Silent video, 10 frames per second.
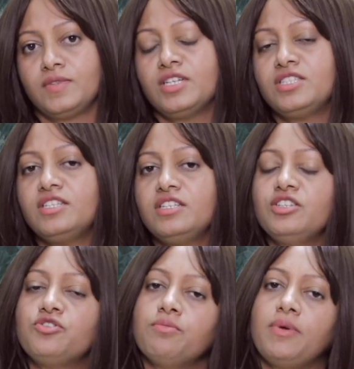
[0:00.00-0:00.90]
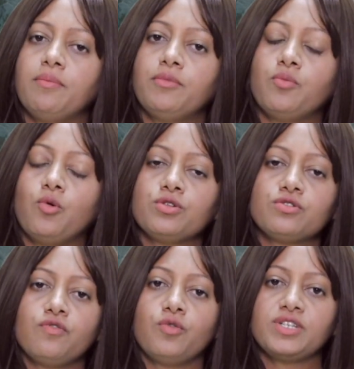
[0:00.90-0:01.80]
She didn't remember most
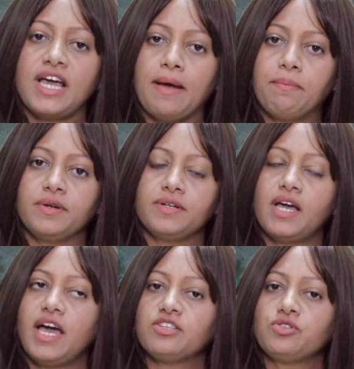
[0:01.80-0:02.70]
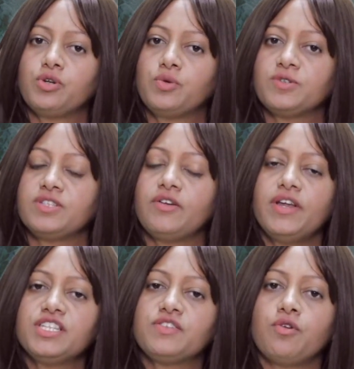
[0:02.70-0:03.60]
of what happened as though it was
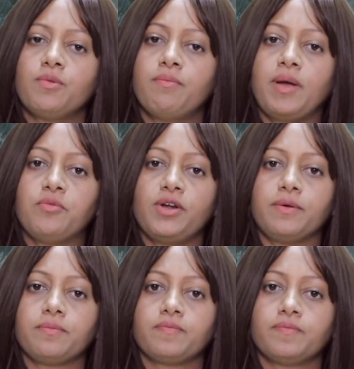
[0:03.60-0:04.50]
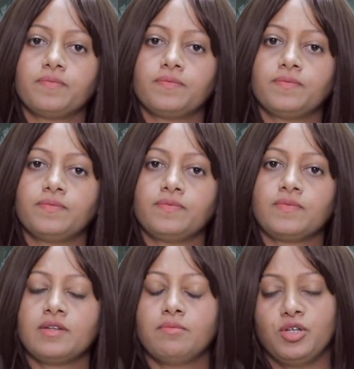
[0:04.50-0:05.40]
erased from her memory.
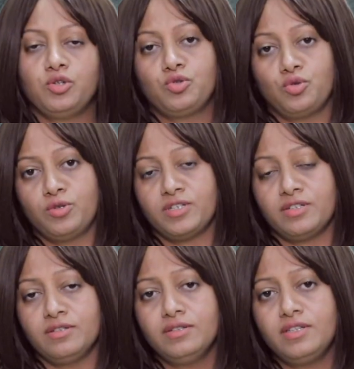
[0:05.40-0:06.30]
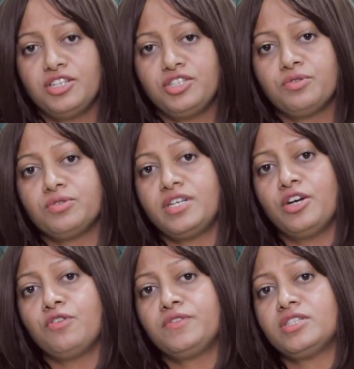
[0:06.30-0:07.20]
Madhu told her that she could
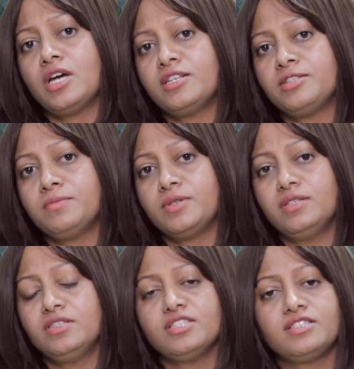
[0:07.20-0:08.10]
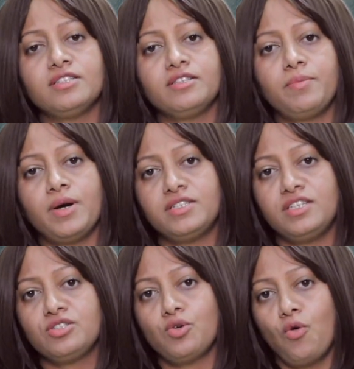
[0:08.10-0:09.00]
take off the talisman just till the
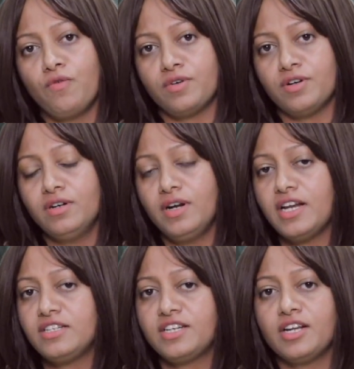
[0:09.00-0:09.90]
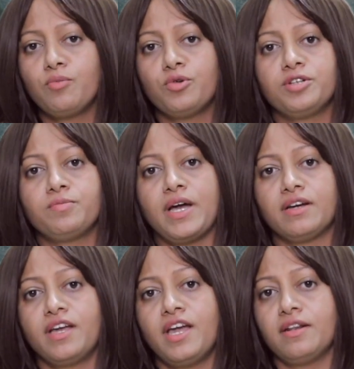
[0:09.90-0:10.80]
party is over and she can put it back
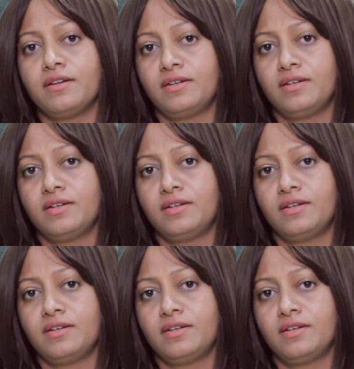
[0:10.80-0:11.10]
again.